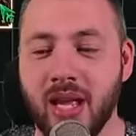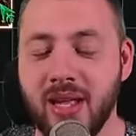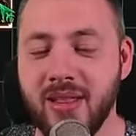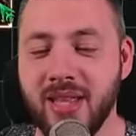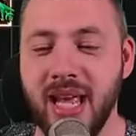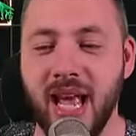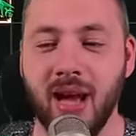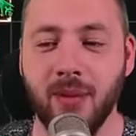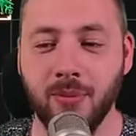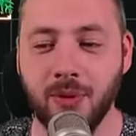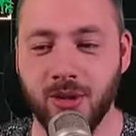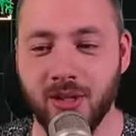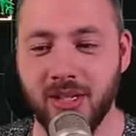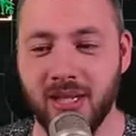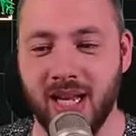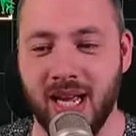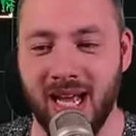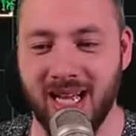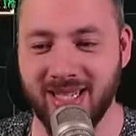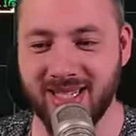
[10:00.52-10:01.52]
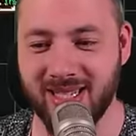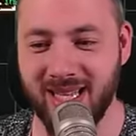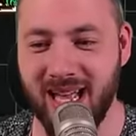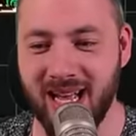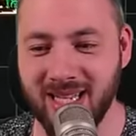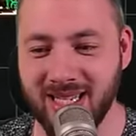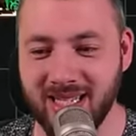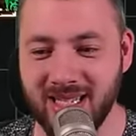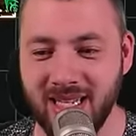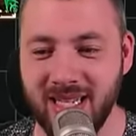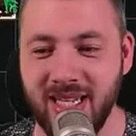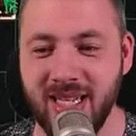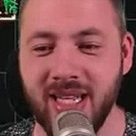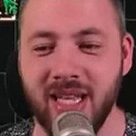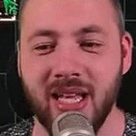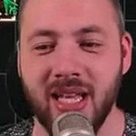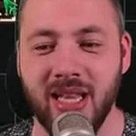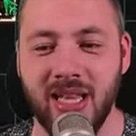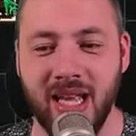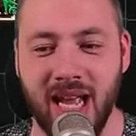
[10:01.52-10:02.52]
And the amulet has lastly
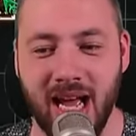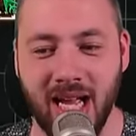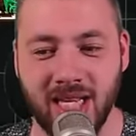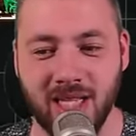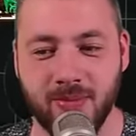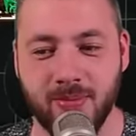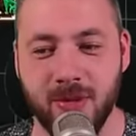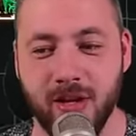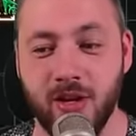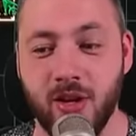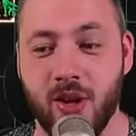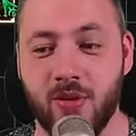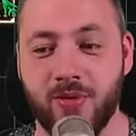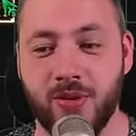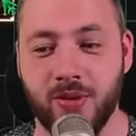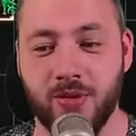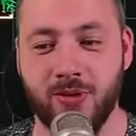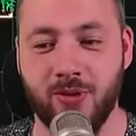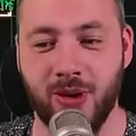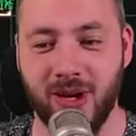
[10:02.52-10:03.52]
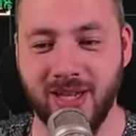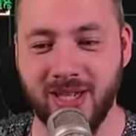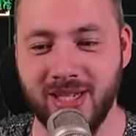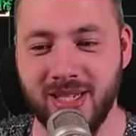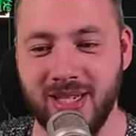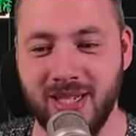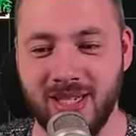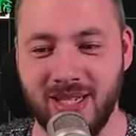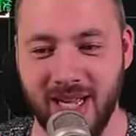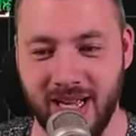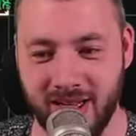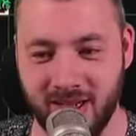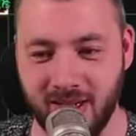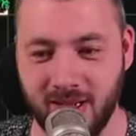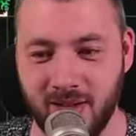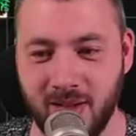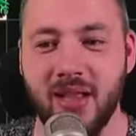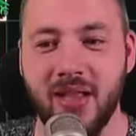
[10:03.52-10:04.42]
the aspect of the frenzied den.